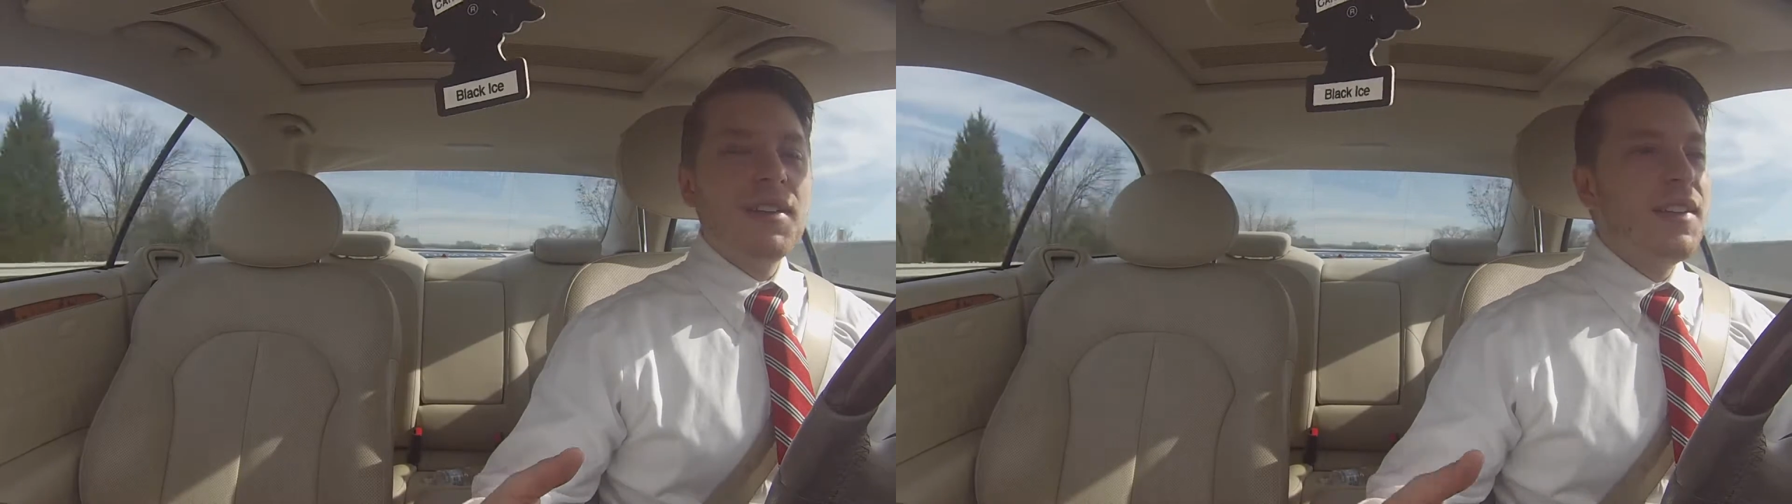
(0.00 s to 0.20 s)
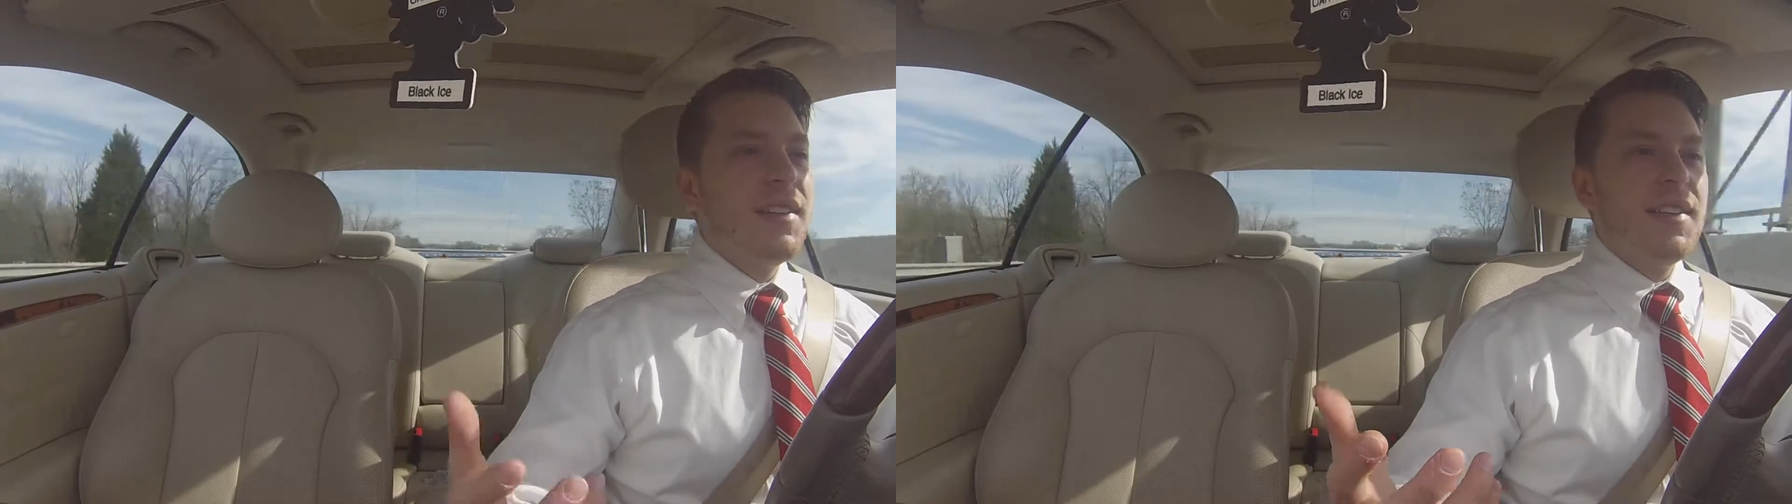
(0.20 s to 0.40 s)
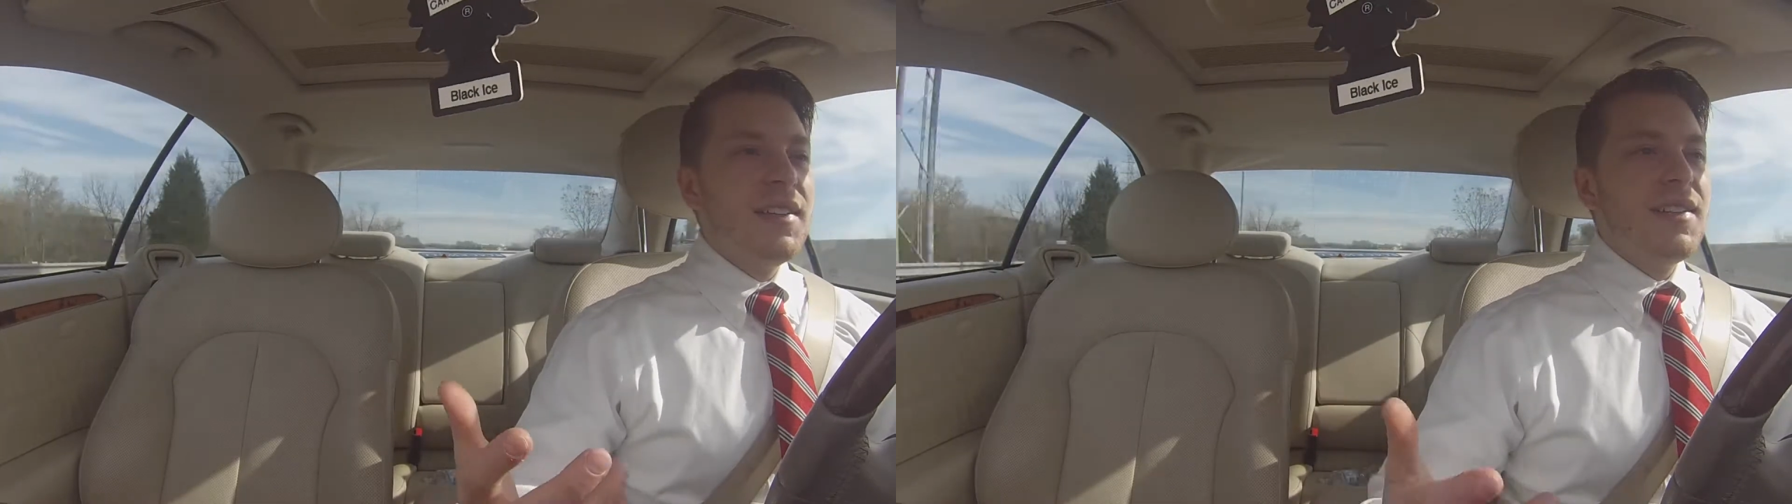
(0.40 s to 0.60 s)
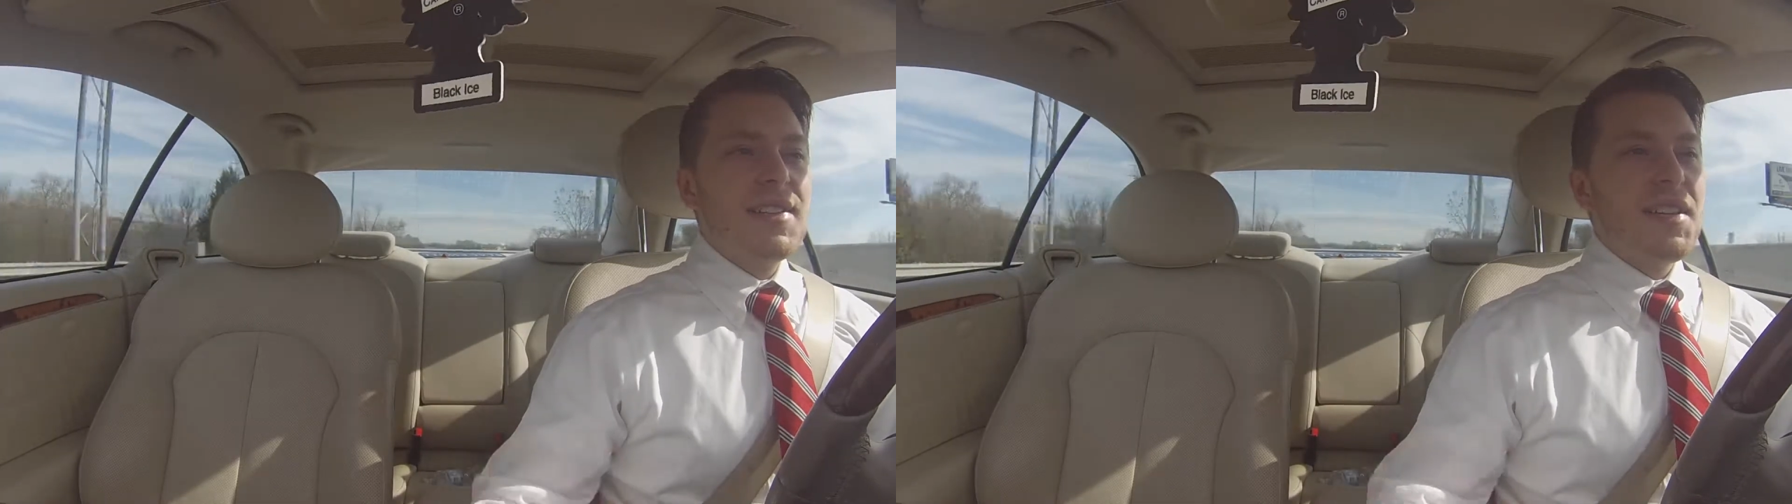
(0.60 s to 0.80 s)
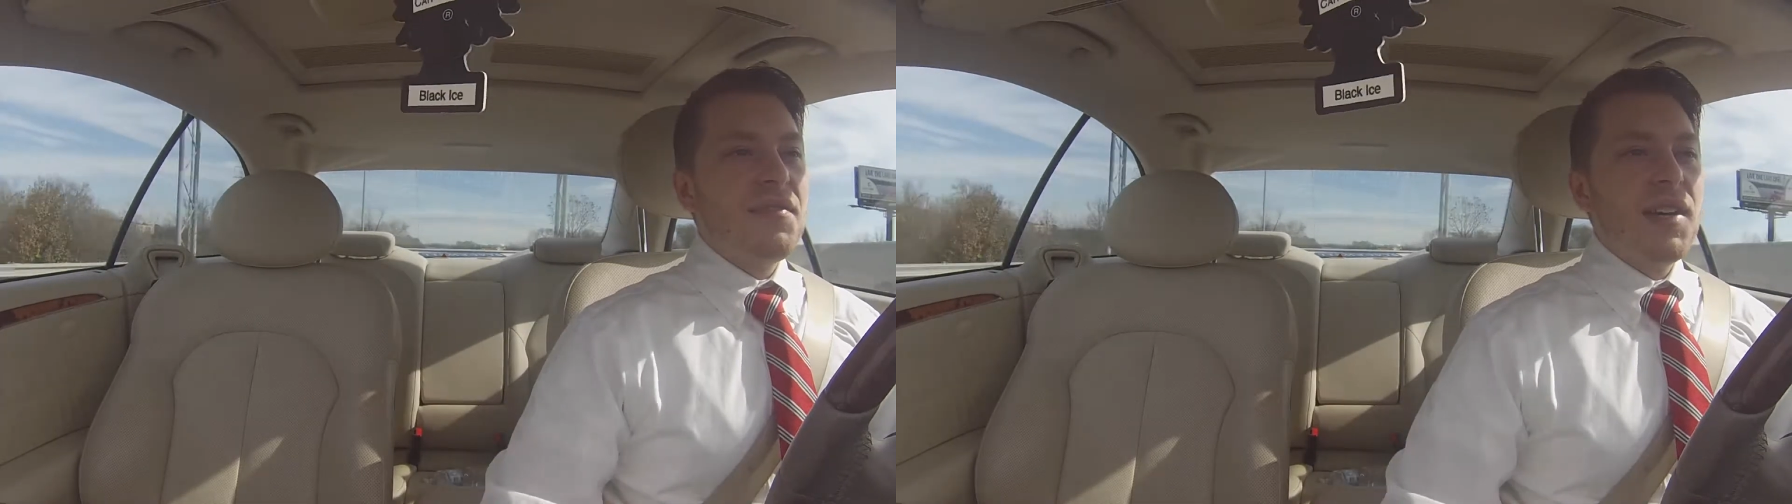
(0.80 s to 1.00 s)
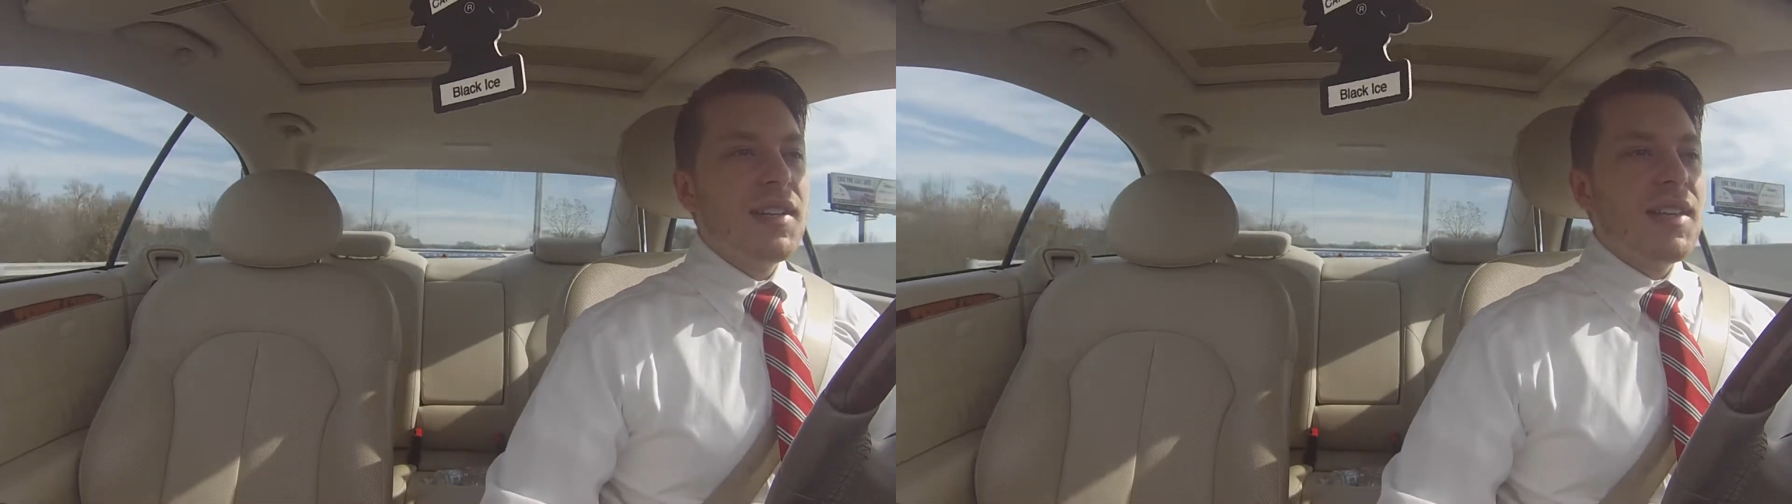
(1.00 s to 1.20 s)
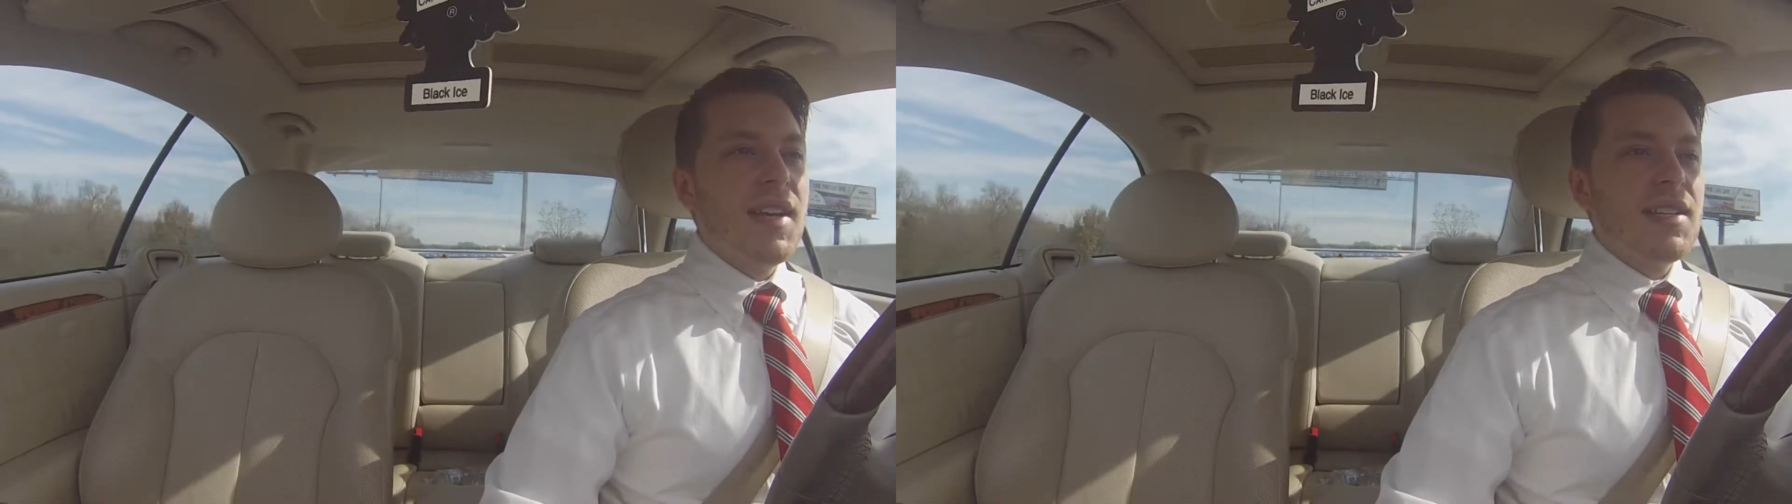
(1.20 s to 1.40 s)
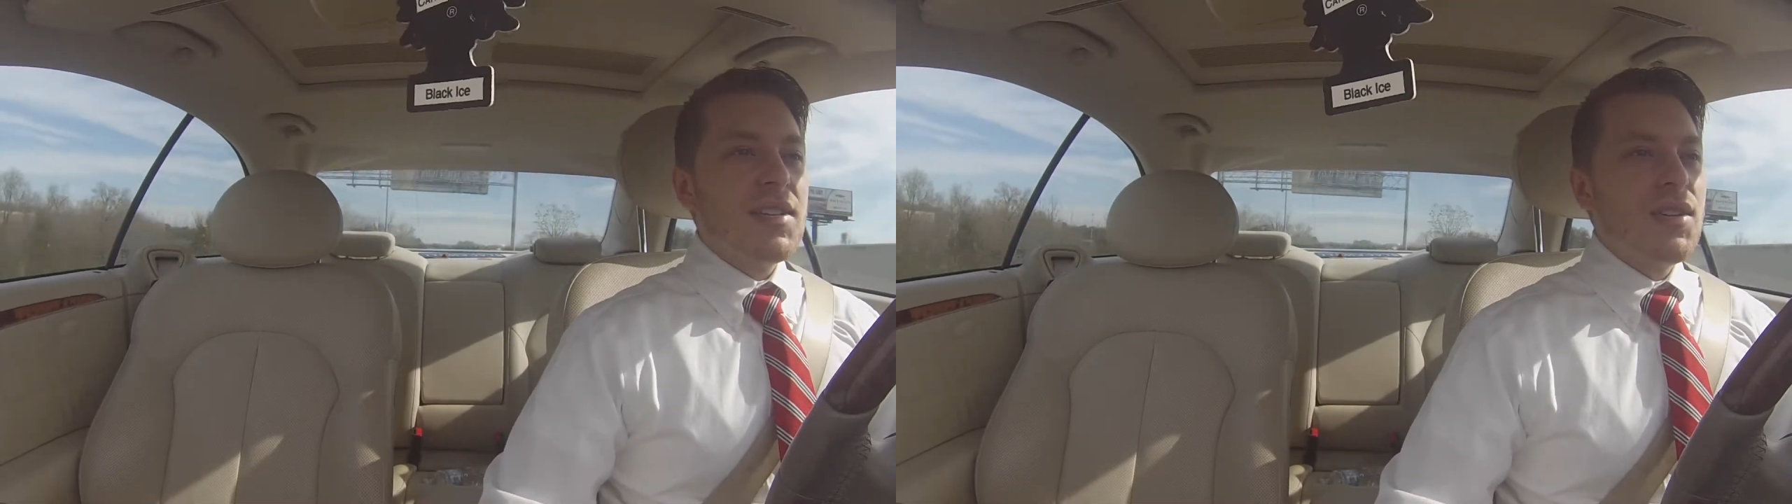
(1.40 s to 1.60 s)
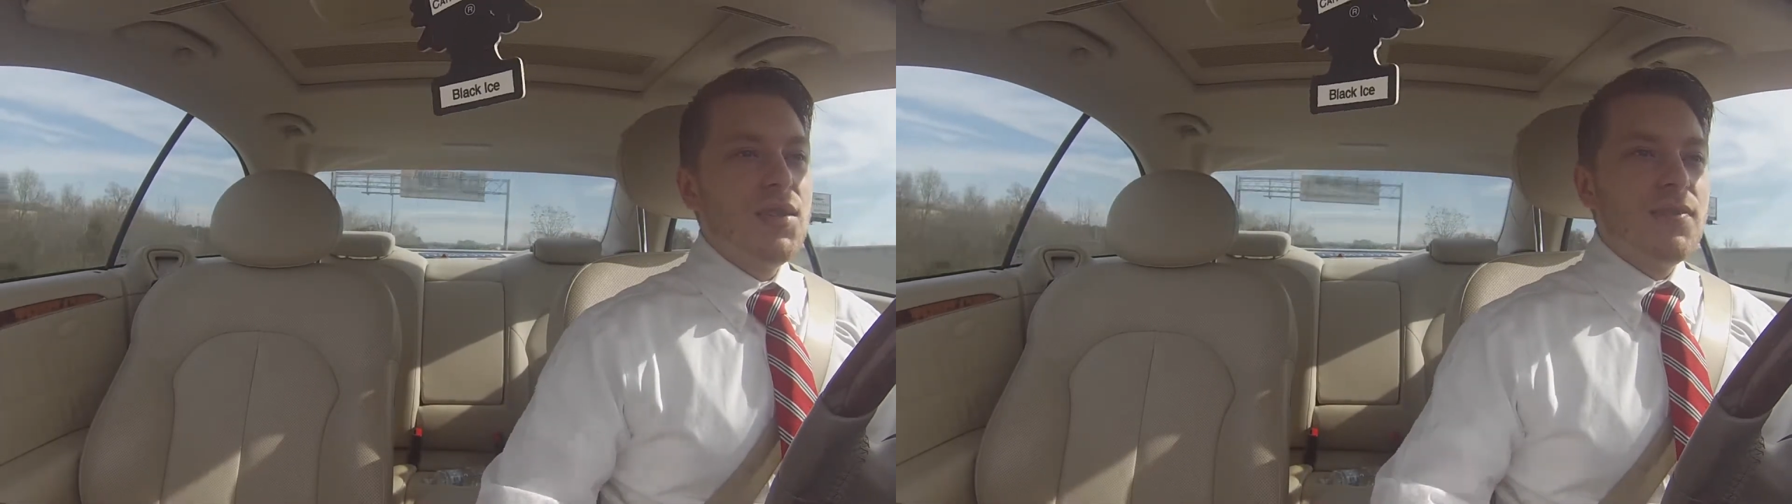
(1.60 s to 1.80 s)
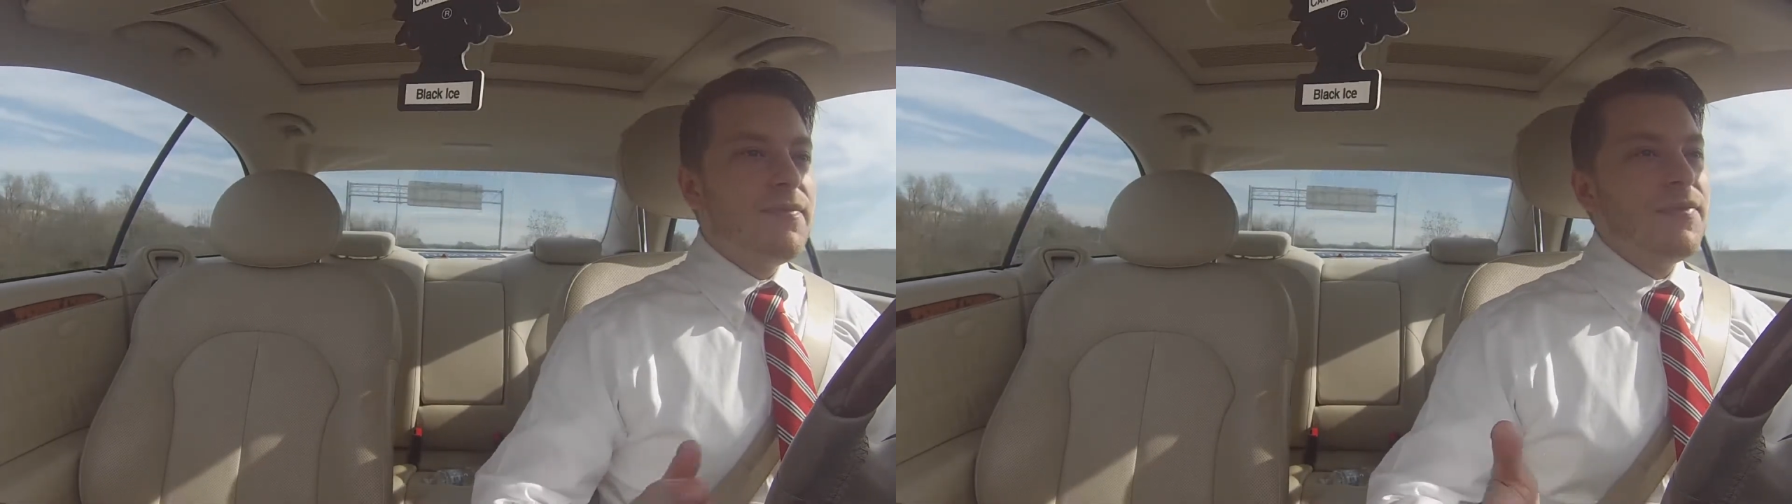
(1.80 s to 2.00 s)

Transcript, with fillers: and stuff like that, so you